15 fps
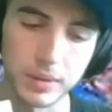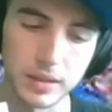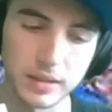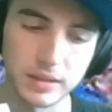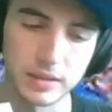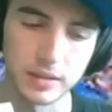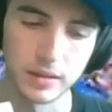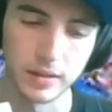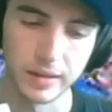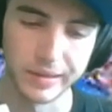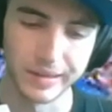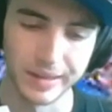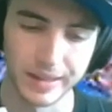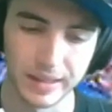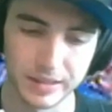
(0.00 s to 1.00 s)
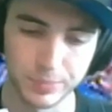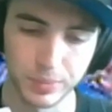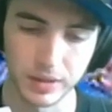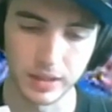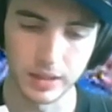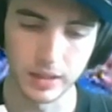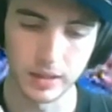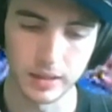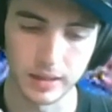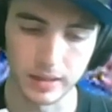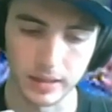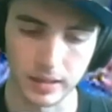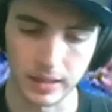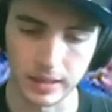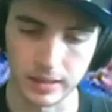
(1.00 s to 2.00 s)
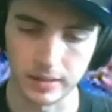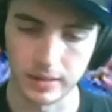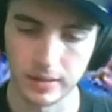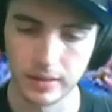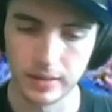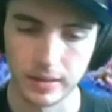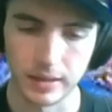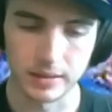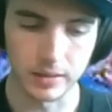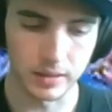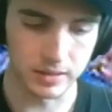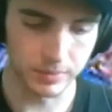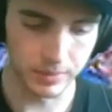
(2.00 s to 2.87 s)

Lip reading: but it's pretty good. It talks